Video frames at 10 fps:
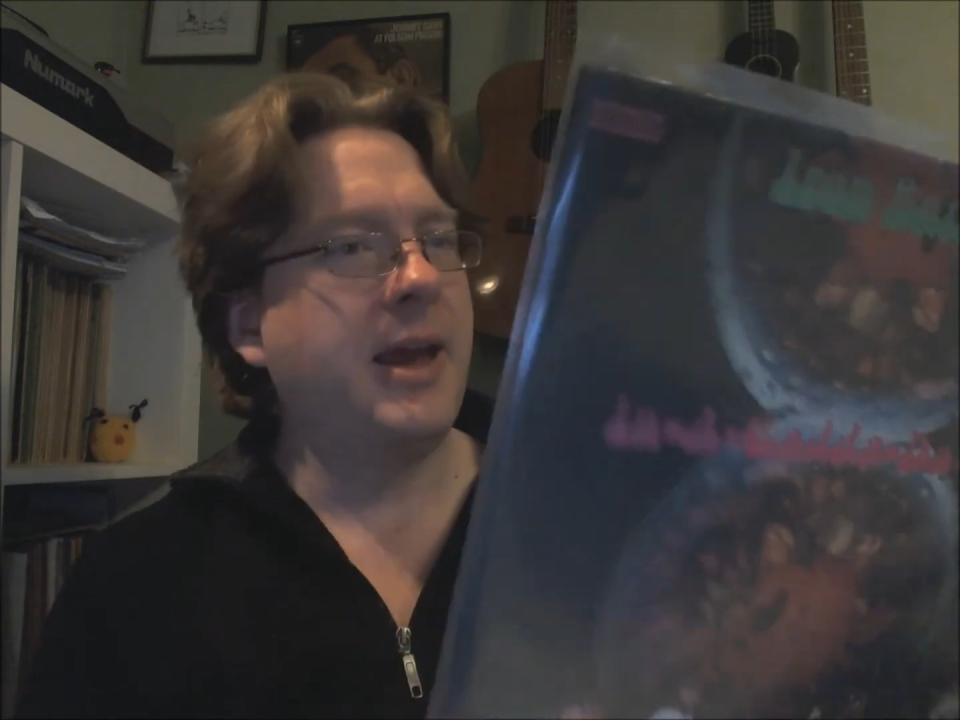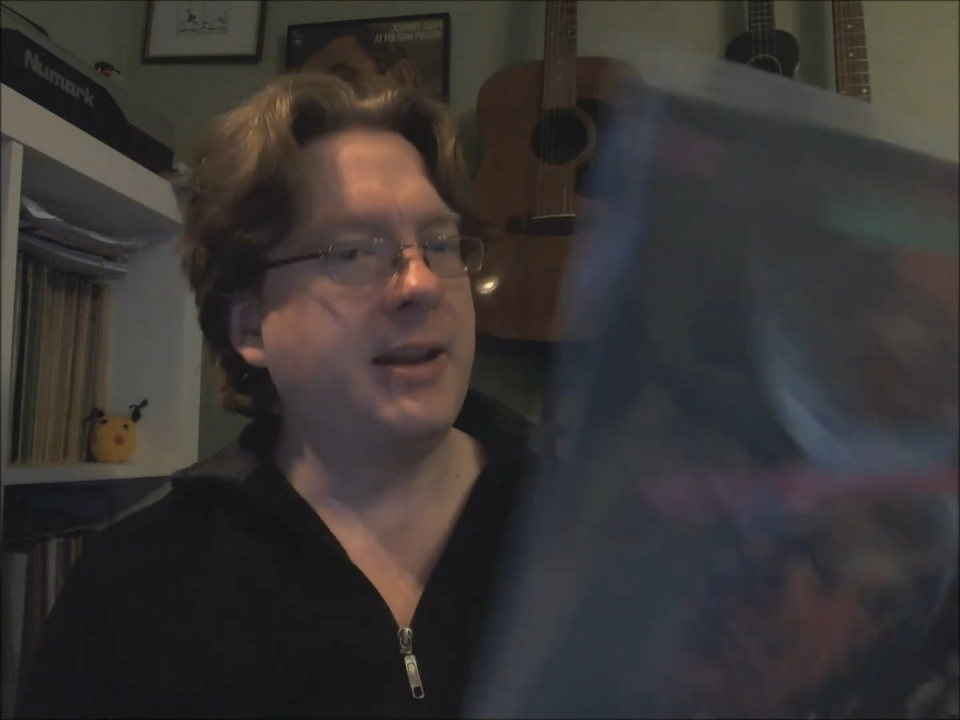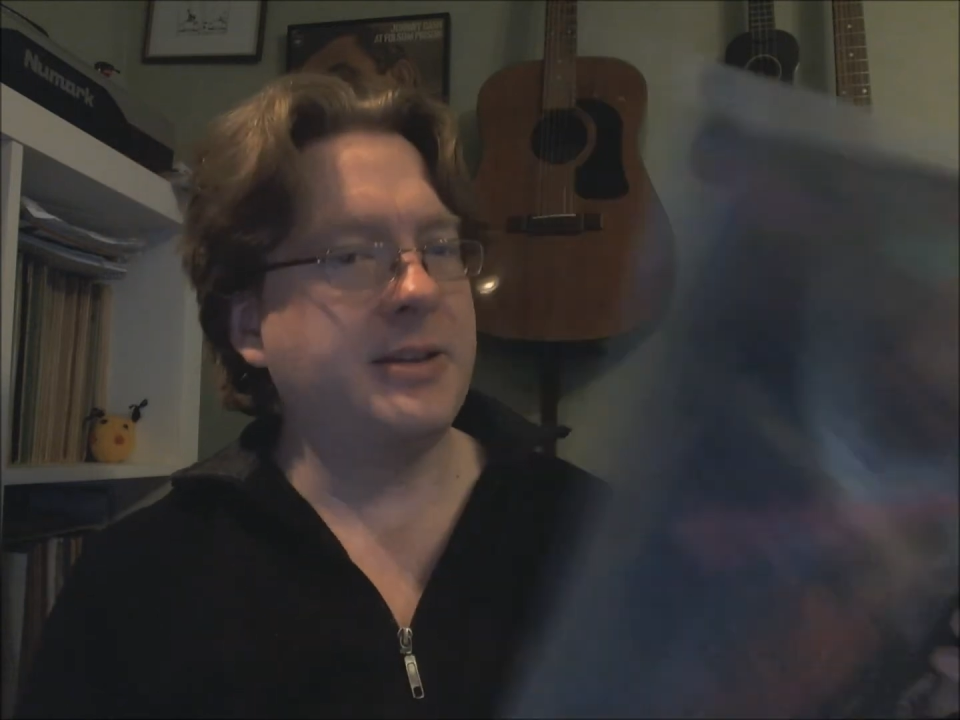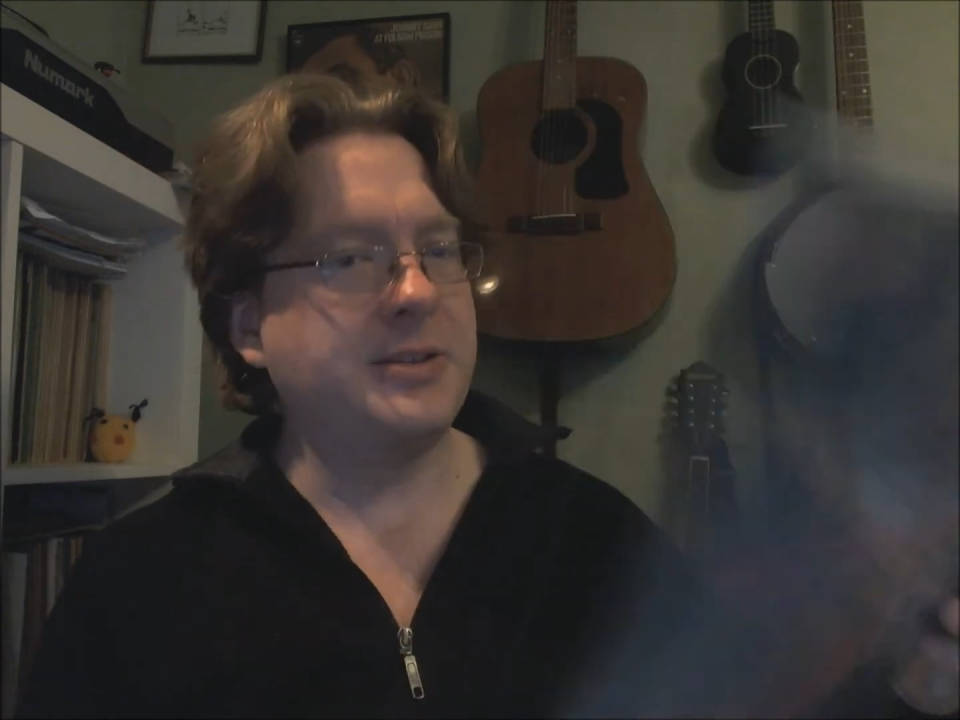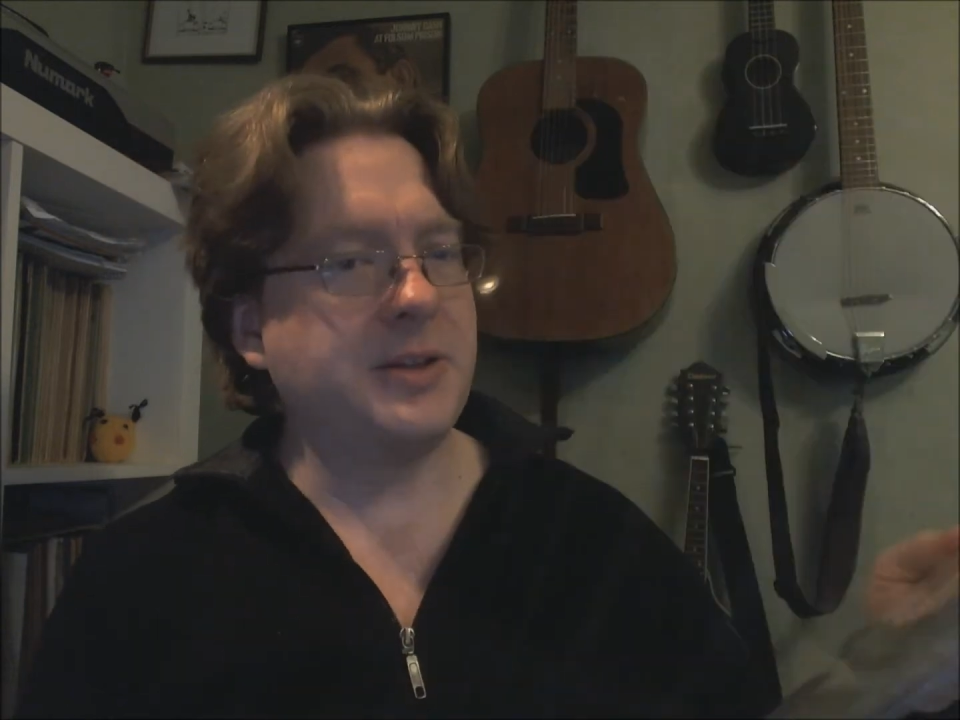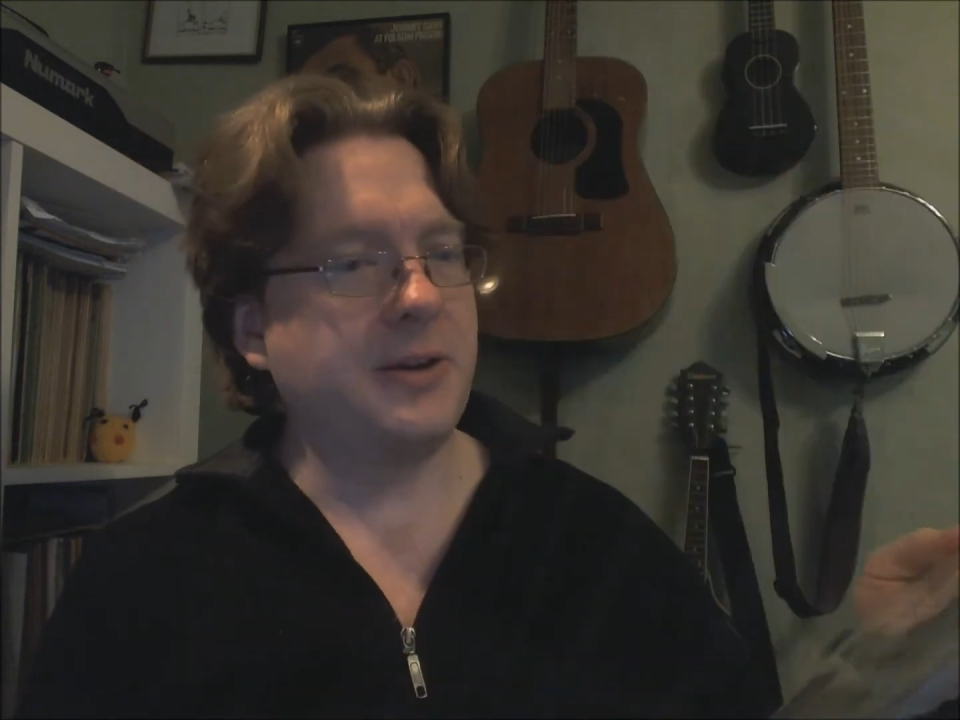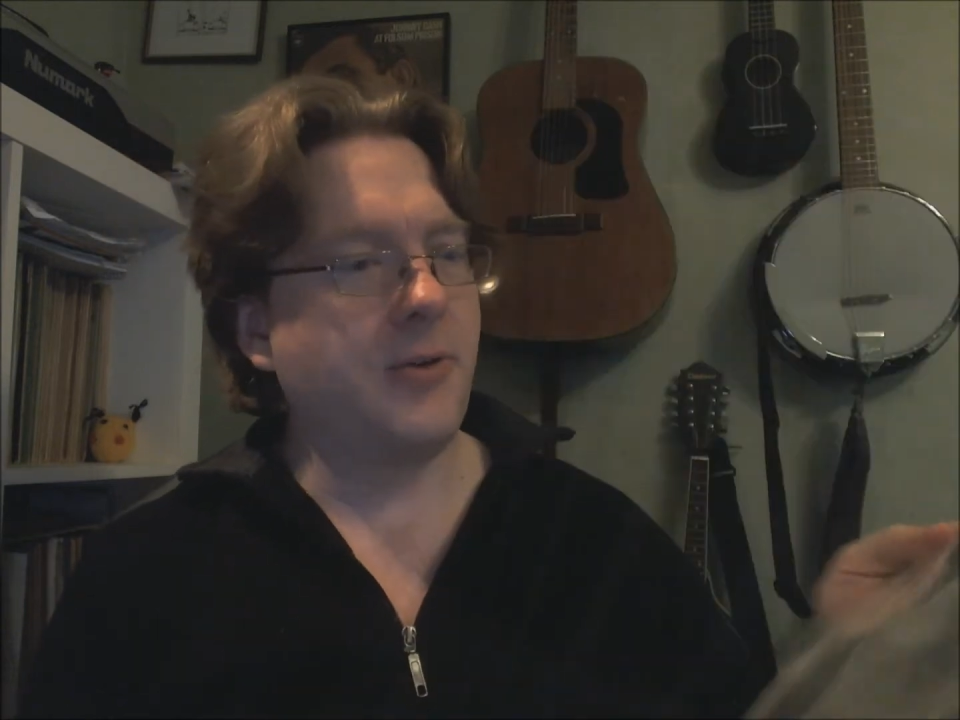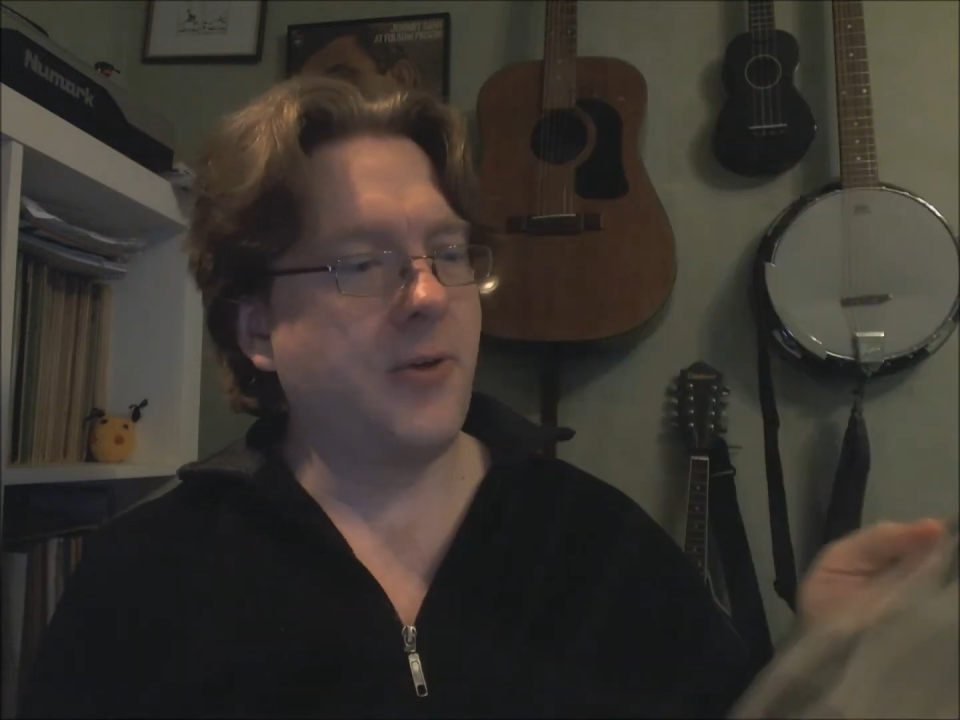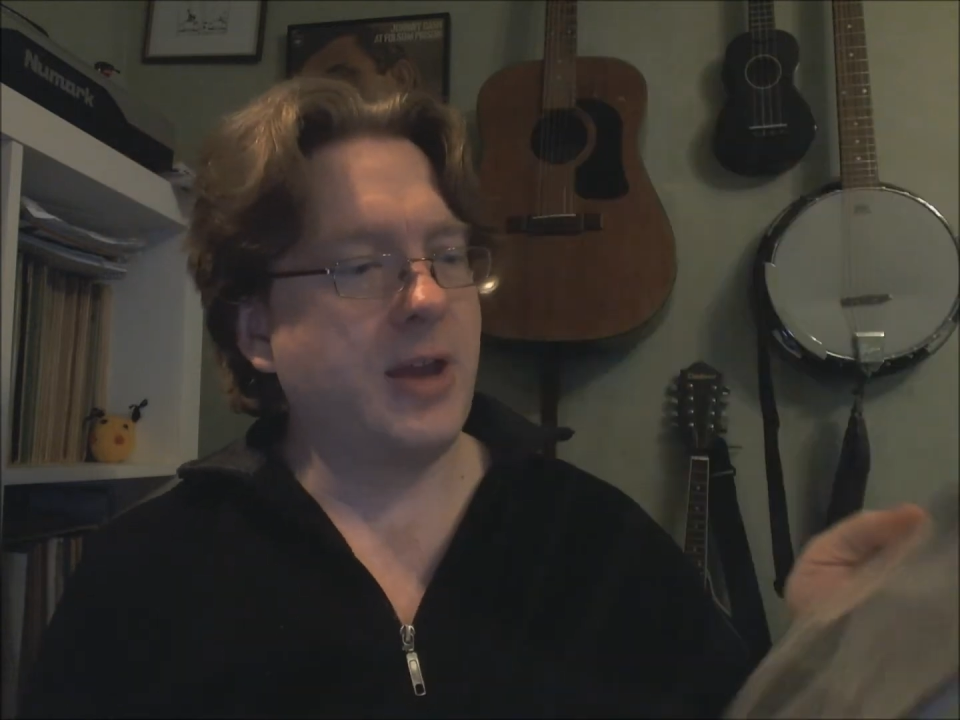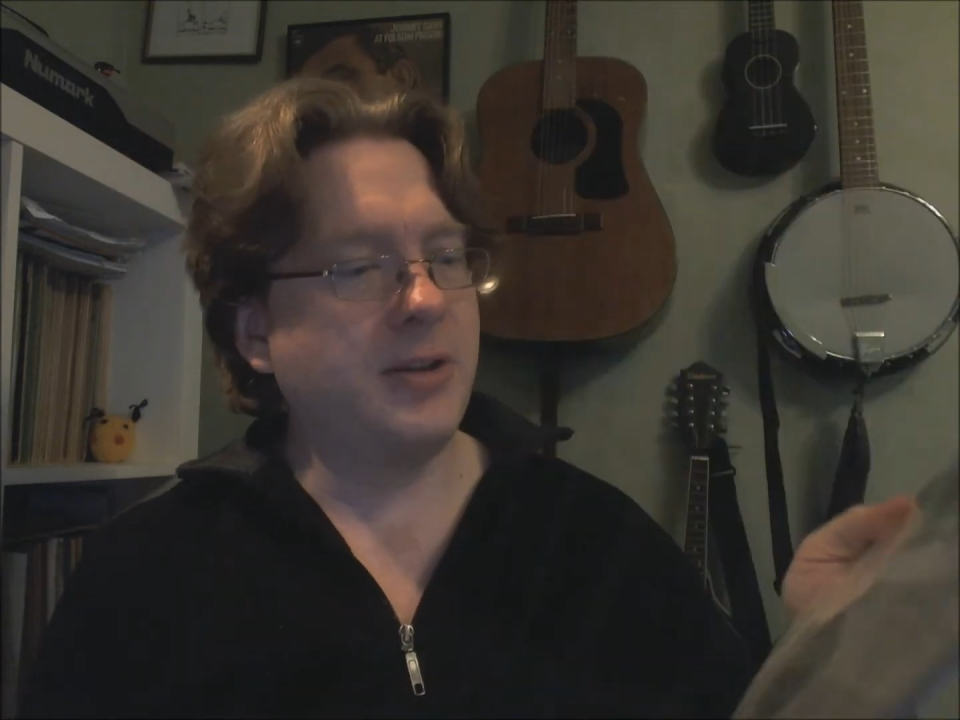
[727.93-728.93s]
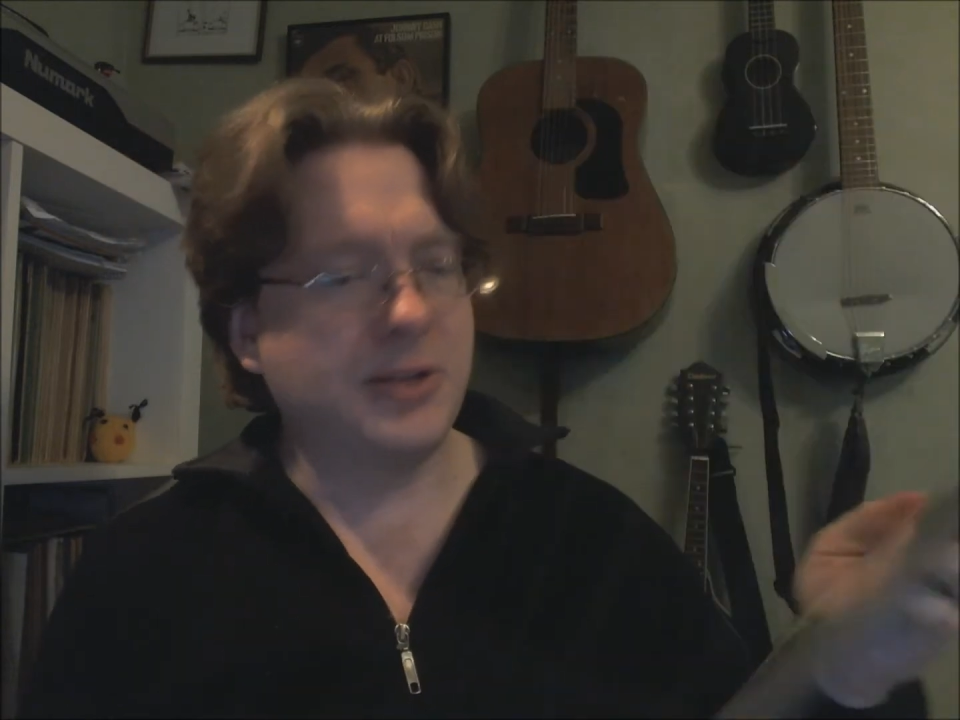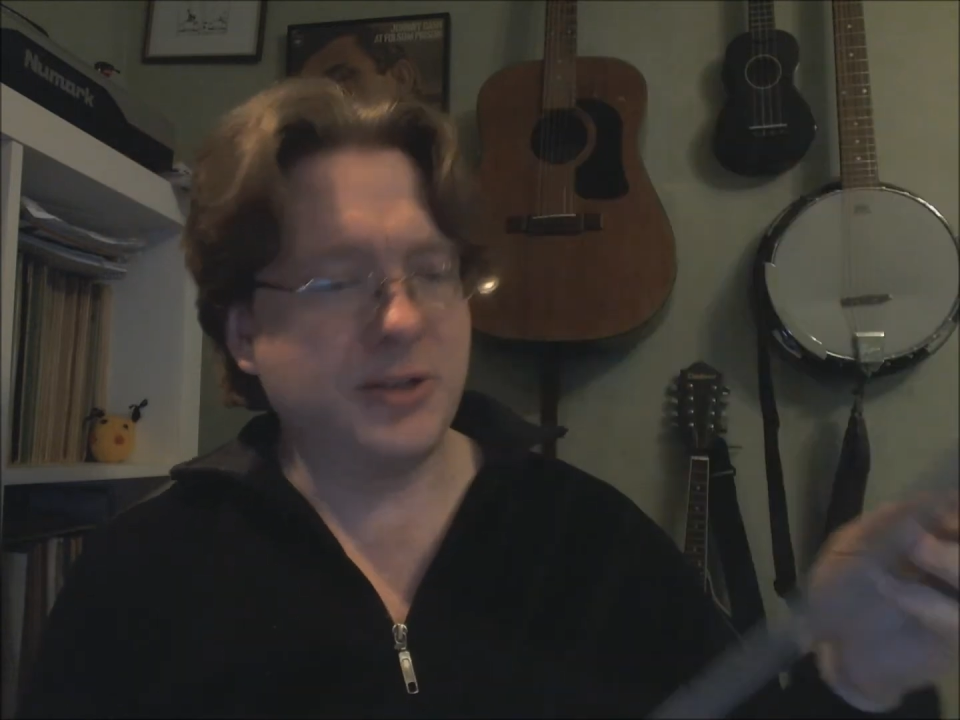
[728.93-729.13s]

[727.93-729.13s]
and it's in a great